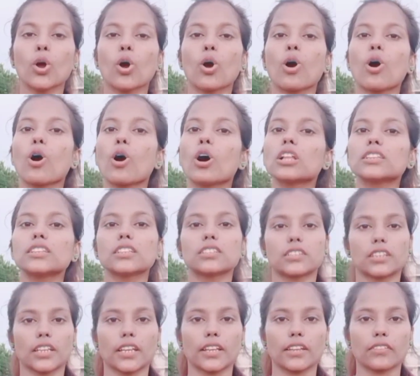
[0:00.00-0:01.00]
all the
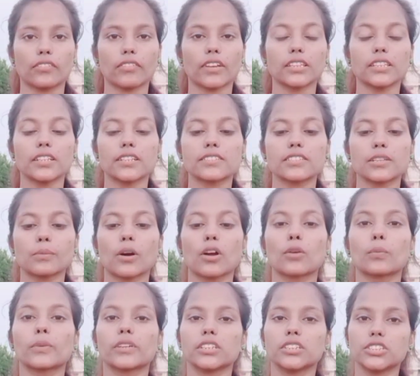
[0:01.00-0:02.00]
things, whether it's
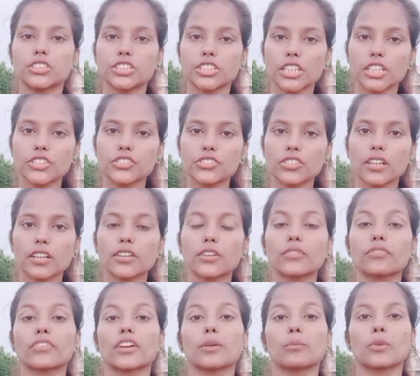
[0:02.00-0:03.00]
about pronunciation,
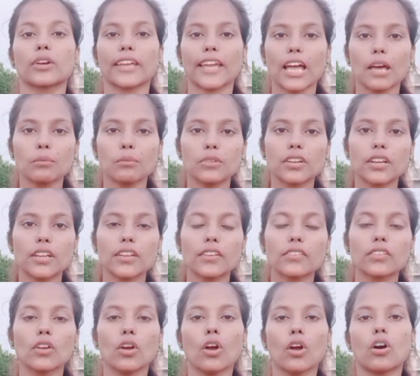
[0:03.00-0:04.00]
different
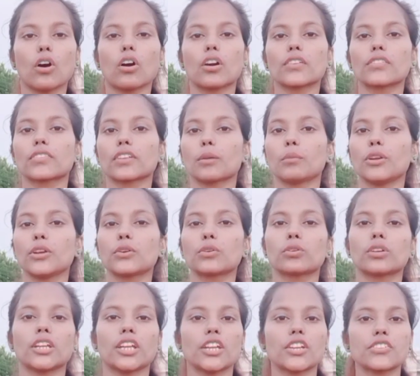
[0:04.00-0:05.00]
vocabularies, or some
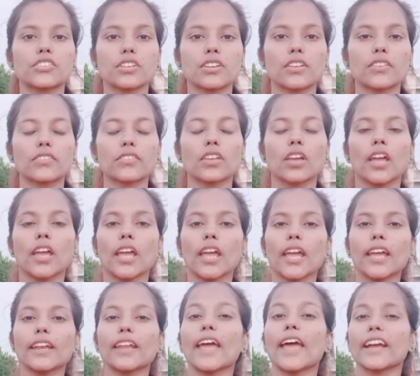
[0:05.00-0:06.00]
intonations
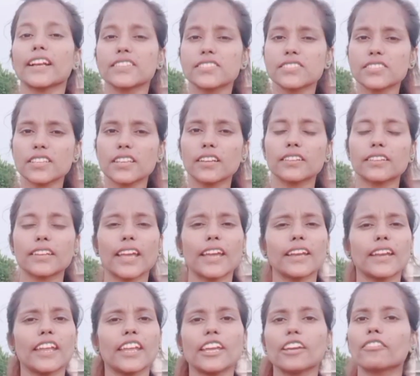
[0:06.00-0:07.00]
and accent and
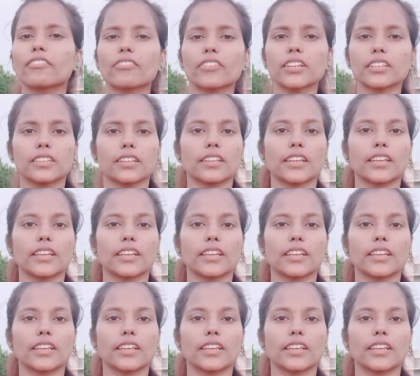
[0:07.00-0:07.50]
everything,